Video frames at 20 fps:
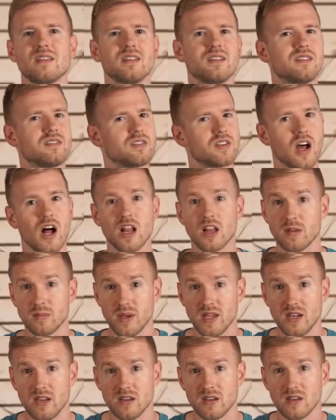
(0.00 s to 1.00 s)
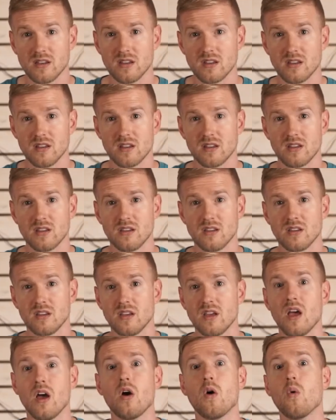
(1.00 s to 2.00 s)
Solomon,
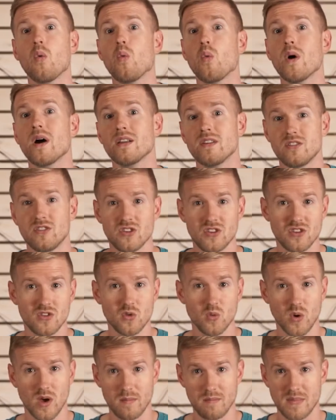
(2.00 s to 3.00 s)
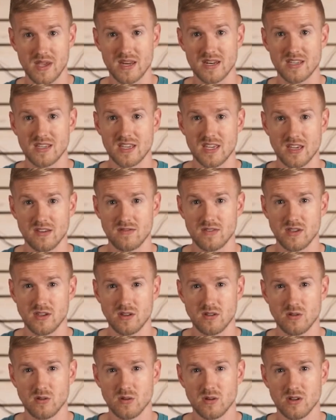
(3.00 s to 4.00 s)
what do you want me to give
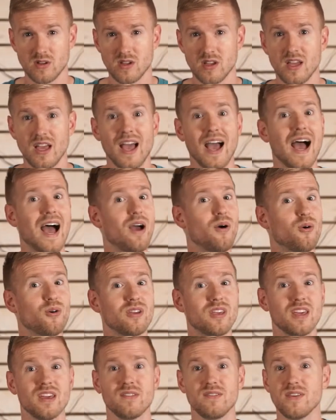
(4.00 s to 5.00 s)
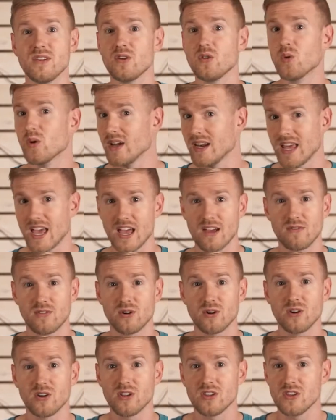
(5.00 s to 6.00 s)
you? I will give you
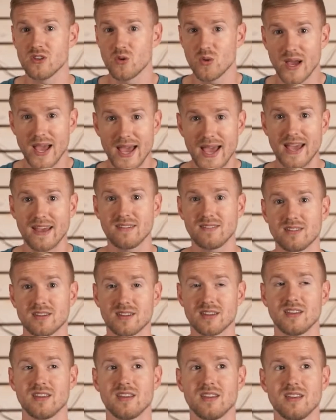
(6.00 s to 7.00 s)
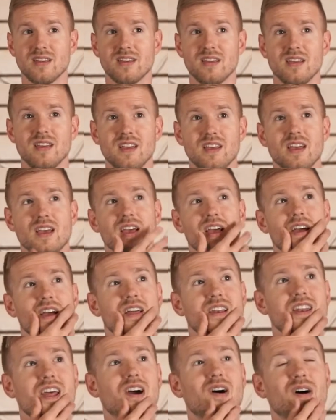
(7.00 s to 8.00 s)
whatever you ask.
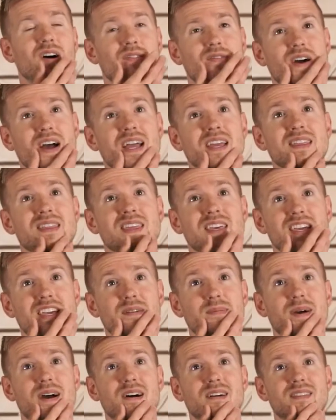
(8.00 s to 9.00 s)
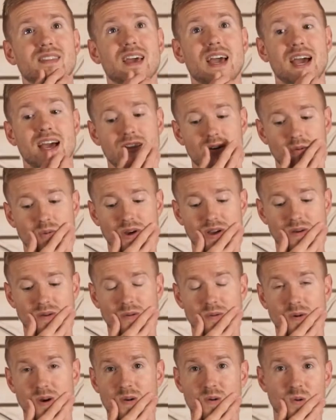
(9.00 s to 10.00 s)
Now, if I think about that, what
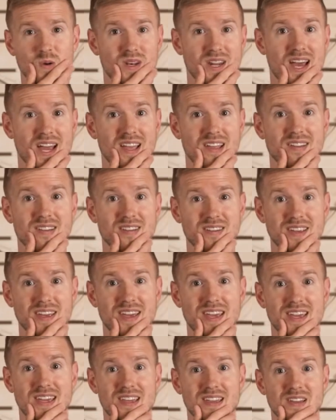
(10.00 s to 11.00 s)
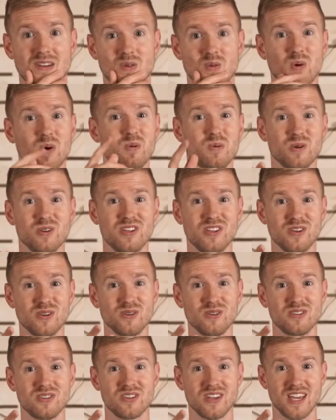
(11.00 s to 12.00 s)
would I say? What would
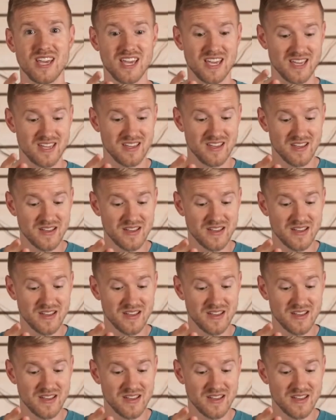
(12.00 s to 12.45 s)
you say?